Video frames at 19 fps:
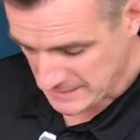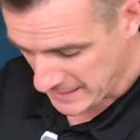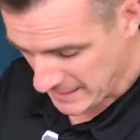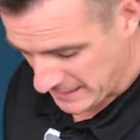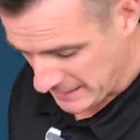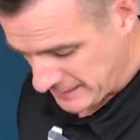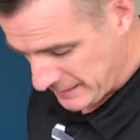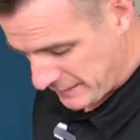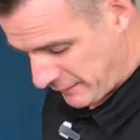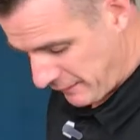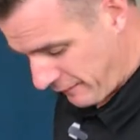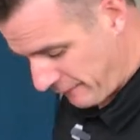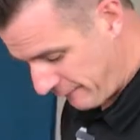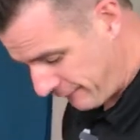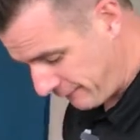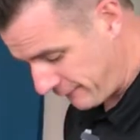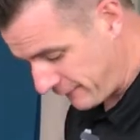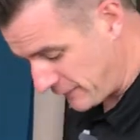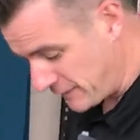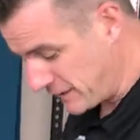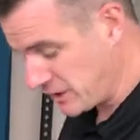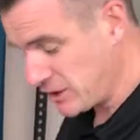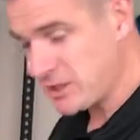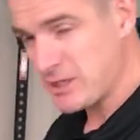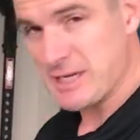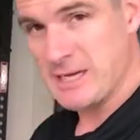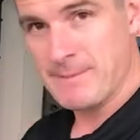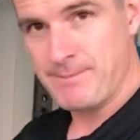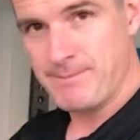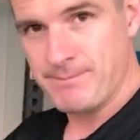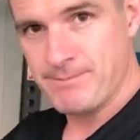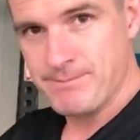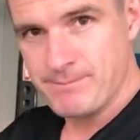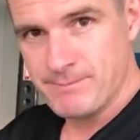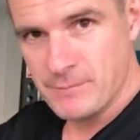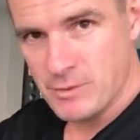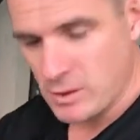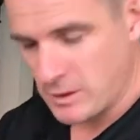Now, initially,
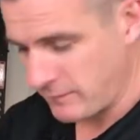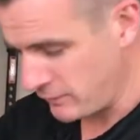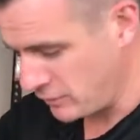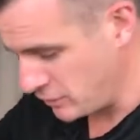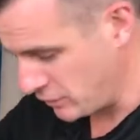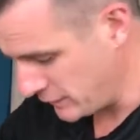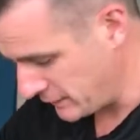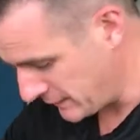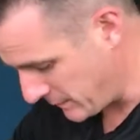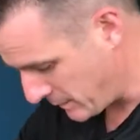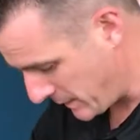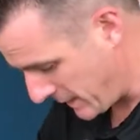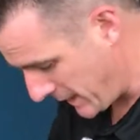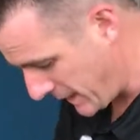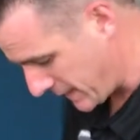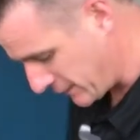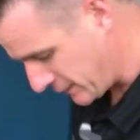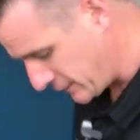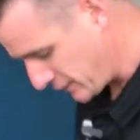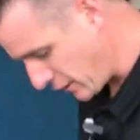not even using the band.